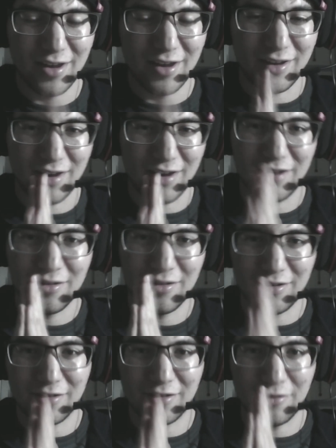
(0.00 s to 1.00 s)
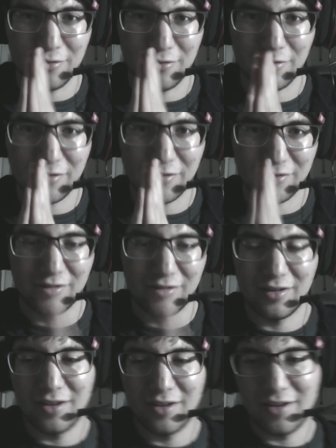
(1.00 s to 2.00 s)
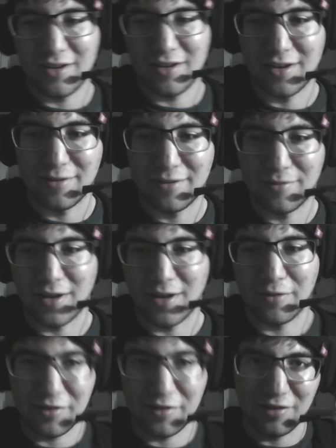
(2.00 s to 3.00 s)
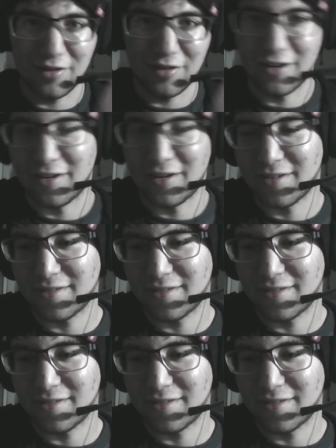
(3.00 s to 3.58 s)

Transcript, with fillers: Yeni Yılın Kutlu Olsun. Um, I will see you later.